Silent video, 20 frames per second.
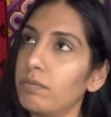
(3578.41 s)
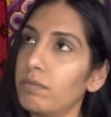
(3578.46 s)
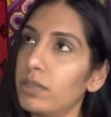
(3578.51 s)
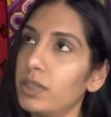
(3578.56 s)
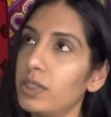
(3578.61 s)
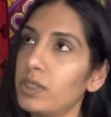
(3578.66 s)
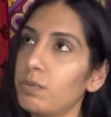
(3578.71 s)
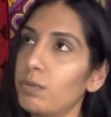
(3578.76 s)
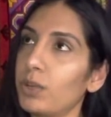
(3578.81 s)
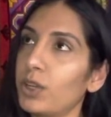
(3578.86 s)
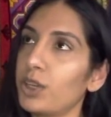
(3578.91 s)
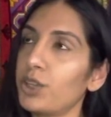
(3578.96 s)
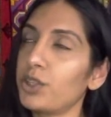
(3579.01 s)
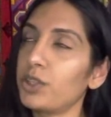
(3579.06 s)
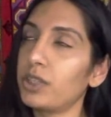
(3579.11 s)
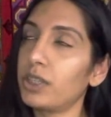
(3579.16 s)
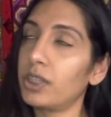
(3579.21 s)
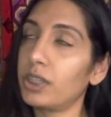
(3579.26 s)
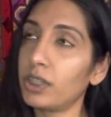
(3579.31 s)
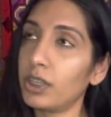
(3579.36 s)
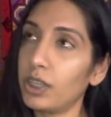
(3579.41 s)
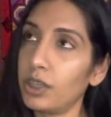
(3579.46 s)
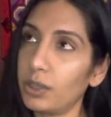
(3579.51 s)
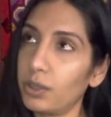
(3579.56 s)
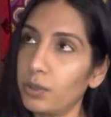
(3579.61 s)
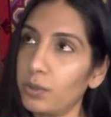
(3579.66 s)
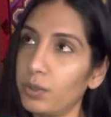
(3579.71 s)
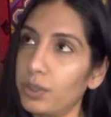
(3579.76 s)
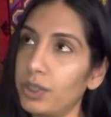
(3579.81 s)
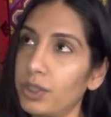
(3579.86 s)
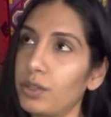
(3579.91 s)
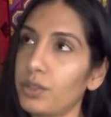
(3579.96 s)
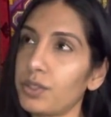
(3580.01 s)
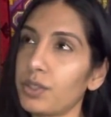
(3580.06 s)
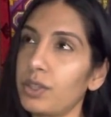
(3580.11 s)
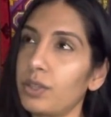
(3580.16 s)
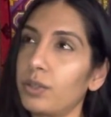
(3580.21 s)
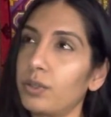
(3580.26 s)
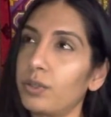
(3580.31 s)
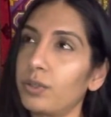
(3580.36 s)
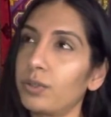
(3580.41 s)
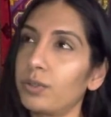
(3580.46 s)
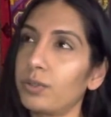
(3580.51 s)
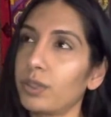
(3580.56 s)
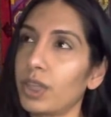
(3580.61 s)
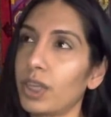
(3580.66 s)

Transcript: inspiration in you, and also